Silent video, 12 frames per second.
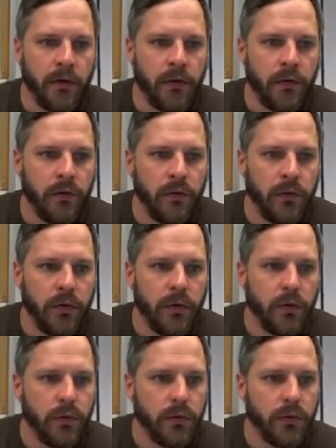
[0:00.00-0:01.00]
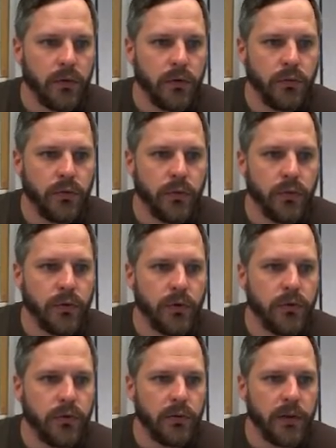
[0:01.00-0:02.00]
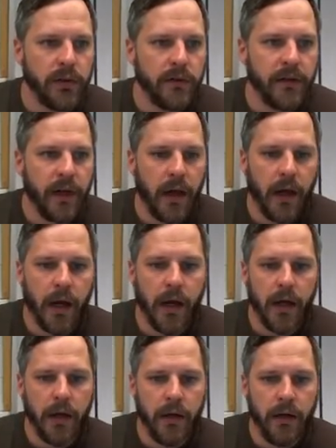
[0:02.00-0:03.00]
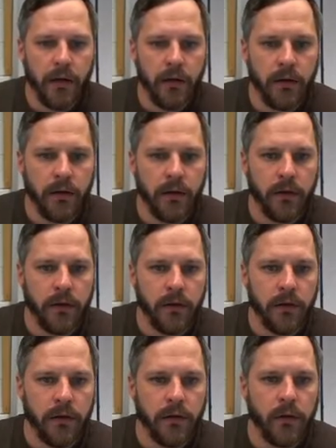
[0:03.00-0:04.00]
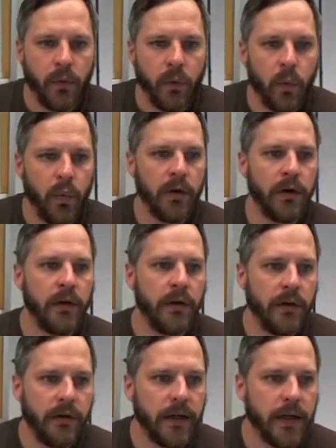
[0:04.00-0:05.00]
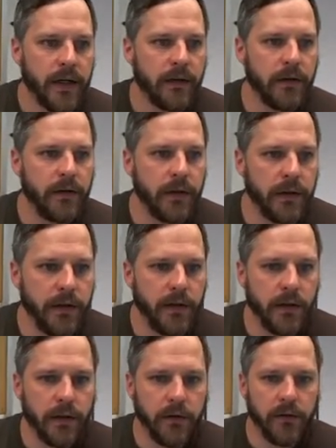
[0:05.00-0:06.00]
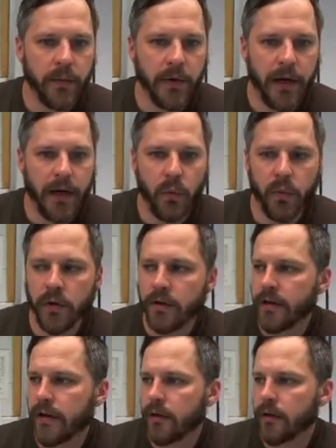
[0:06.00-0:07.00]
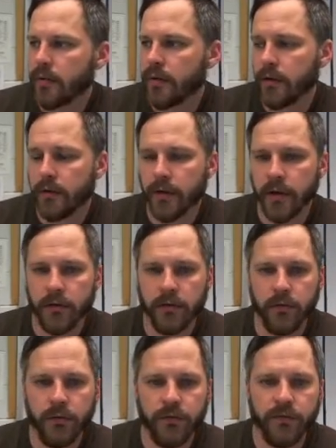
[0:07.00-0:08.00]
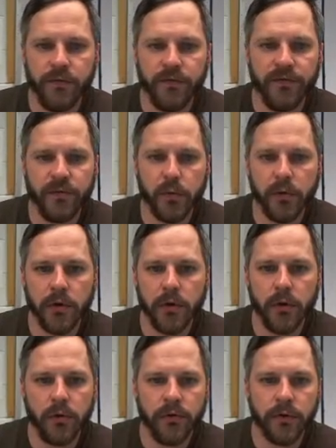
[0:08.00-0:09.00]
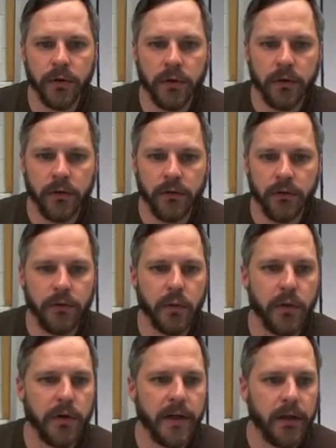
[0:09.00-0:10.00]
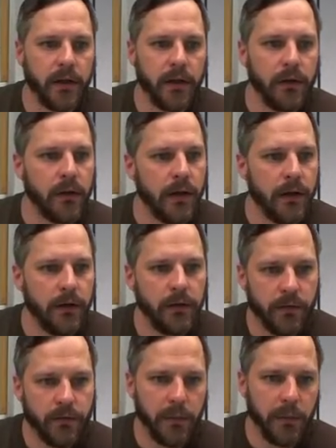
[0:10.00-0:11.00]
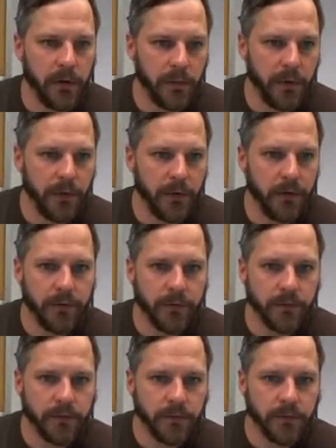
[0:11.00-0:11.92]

So do, do, do, let's add one dot on here. So I'm going to add one dot up here that's 4 over, 4 down, and it's 3 millimeters.